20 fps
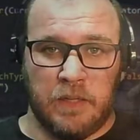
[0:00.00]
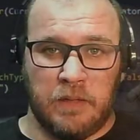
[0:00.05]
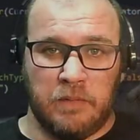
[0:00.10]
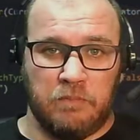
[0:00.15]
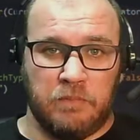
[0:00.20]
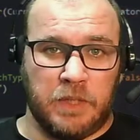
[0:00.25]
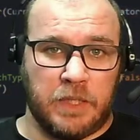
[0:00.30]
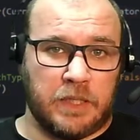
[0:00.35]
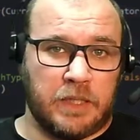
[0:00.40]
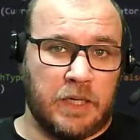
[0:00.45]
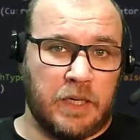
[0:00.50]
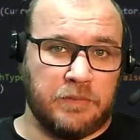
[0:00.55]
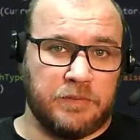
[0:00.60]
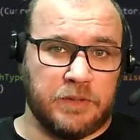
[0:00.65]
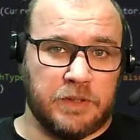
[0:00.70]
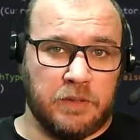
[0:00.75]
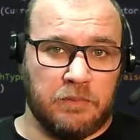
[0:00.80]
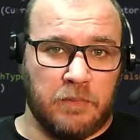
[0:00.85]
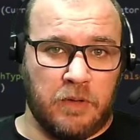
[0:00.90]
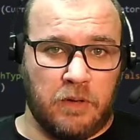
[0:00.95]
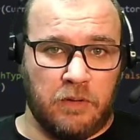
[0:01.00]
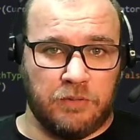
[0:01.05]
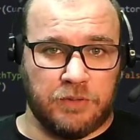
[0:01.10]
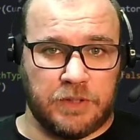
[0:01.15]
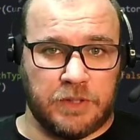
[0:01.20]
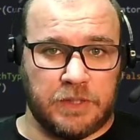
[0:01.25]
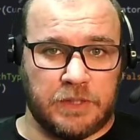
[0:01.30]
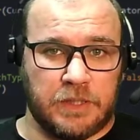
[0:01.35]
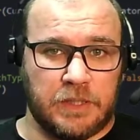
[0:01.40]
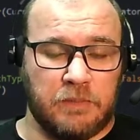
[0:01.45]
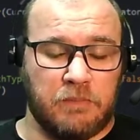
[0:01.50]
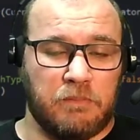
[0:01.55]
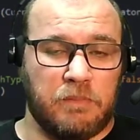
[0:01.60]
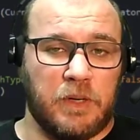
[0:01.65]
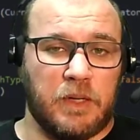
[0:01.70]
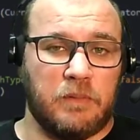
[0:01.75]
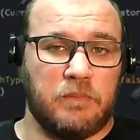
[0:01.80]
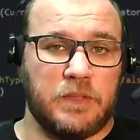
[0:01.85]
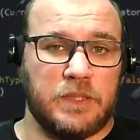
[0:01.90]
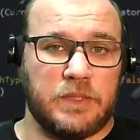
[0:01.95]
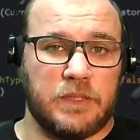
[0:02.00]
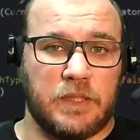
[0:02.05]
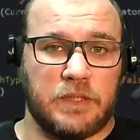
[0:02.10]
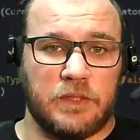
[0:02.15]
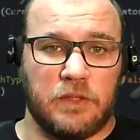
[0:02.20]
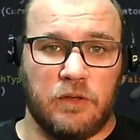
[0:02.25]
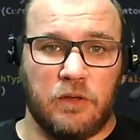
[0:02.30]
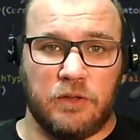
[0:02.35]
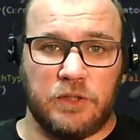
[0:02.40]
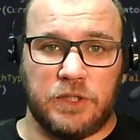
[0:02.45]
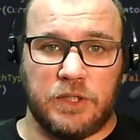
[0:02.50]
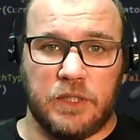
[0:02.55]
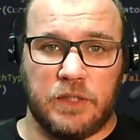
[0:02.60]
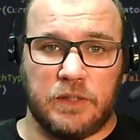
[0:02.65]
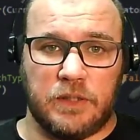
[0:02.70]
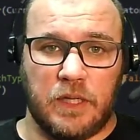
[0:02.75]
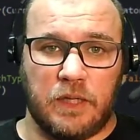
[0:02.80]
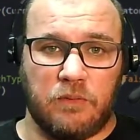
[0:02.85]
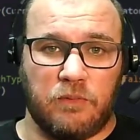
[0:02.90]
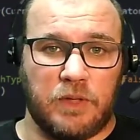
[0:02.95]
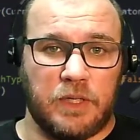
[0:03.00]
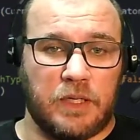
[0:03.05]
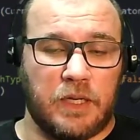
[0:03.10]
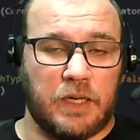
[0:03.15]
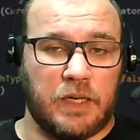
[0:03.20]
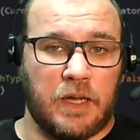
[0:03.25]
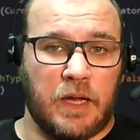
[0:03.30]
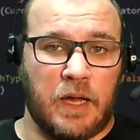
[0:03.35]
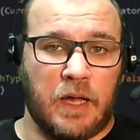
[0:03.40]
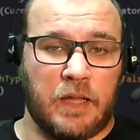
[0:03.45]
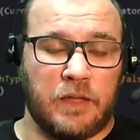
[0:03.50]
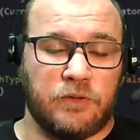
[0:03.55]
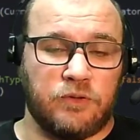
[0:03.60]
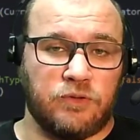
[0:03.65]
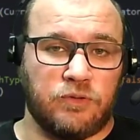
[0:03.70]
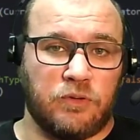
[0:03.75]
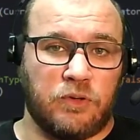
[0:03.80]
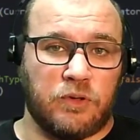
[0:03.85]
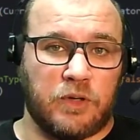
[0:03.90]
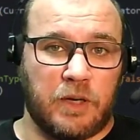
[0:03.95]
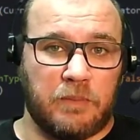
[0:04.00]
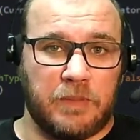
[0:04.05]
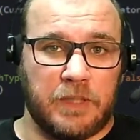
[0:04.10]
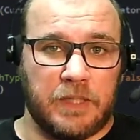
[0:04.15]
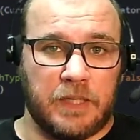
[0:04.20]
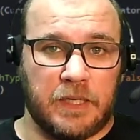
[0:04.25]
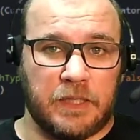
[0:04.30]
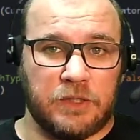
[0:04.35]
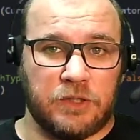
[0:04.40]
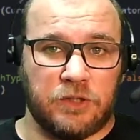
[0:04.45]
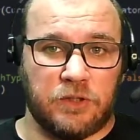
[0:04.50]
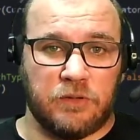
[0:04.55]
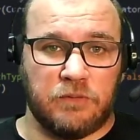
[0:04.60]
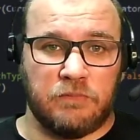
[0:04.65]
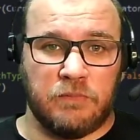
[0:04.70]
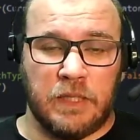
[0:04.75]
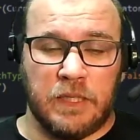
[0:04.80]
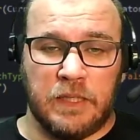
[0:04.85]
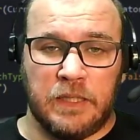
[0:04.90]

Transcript: Perhaps the most simple business logic that we can add to our application